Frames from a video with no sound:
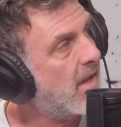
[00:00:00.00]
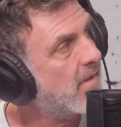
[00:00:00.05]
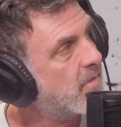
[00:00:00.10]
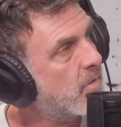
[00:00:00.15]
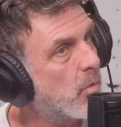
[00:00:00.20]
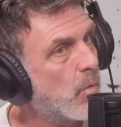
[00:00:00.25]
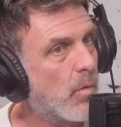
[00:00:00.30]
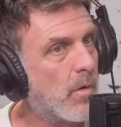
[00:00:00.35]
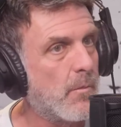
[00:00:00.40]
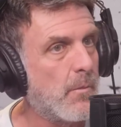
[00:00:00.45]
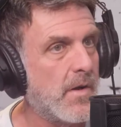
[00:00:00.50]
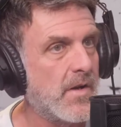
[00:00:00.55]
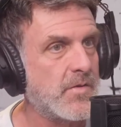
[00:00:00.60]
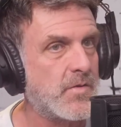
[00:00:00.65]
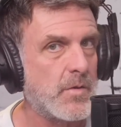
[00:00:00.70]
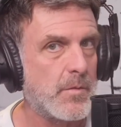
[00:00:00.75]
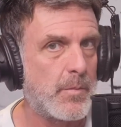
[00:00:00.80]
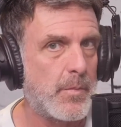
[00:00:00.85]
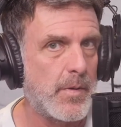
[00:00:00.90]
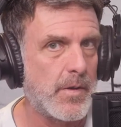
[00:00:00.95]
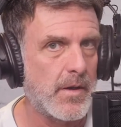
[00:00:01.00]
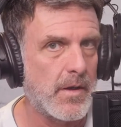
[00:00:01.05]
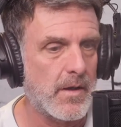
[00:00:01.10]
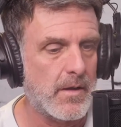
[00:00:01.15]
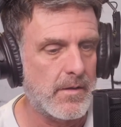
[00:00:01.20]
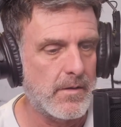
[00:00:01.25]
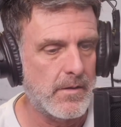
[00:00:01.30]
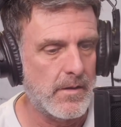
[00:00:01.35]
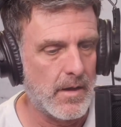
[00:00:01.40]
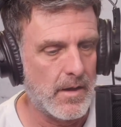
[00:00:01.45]
you, what made you
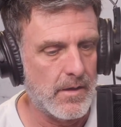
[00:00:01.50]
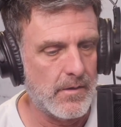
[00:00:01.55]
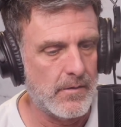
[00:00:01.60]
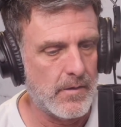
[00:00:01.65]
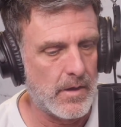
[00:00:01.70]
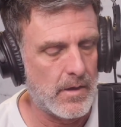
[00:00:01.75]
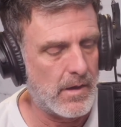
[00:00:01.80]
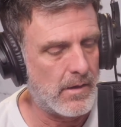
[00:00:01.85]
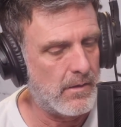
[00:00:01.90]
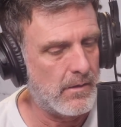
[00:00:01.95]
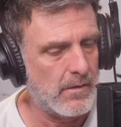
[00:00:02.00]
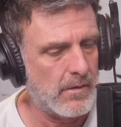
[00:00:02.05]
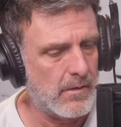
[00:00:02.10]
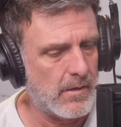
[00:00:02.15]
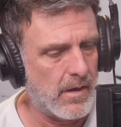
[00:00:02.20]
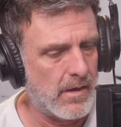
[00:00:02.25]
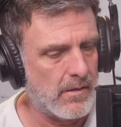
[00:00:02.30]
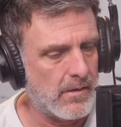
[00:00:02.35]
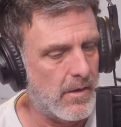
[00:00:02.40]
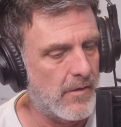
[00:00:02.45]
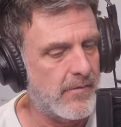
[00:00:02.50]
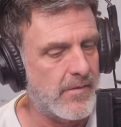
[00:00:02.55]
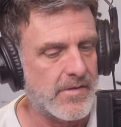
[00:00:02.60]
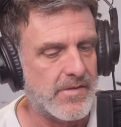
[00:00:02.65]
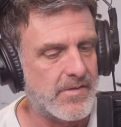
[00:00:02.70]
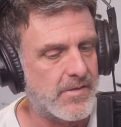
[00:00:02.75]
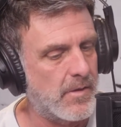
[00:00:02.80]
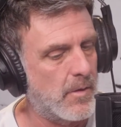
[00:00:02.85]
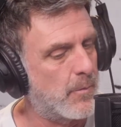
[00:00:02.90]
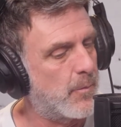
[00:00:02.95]
pick the I love the
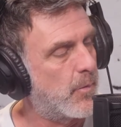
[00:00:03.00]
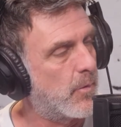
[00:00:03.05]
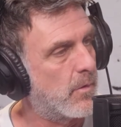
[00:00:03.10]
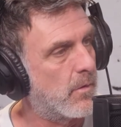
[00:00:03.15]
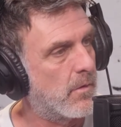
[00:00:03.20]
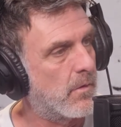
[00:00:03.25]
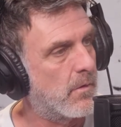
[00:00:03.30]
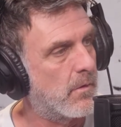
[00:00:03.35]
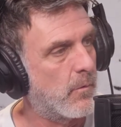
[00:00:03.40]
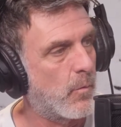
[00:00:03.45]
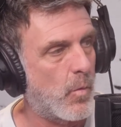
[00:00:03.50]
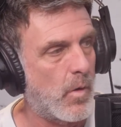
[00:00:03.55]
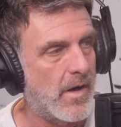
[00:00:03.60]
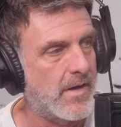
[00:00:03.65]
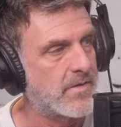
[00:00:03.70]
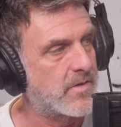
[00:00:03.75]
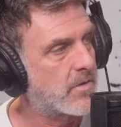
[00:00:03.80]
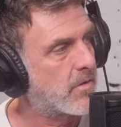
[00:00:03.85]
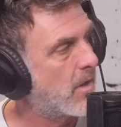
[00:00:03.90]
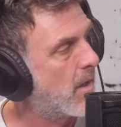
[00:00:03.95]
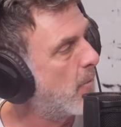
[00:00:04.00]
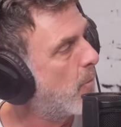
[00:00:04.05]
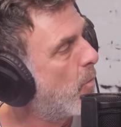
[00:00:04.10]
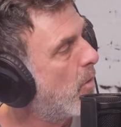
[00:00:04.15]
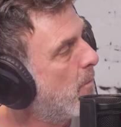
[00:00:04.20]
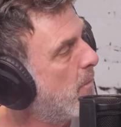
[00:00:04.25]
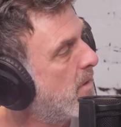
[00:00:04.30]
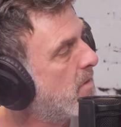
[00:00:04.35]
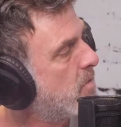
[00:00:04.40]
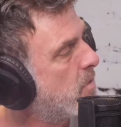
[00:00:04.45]
simple white stripe.
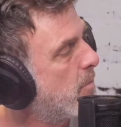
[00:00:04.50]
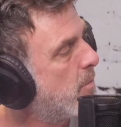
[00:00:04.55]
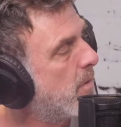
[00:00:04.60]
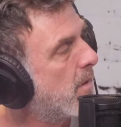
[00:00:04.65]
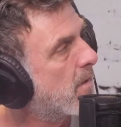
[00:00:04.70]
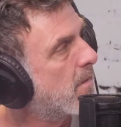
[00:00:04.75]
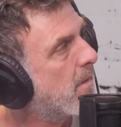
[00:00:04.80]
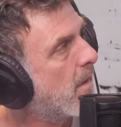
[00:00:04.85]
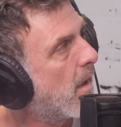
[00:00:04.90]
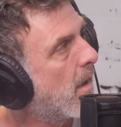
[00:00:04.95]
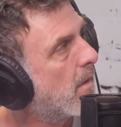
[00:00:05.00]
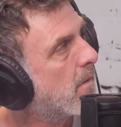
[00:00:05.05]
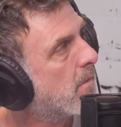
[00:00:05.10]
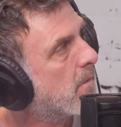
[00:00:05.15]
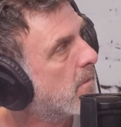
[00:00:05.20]
What made you pick that?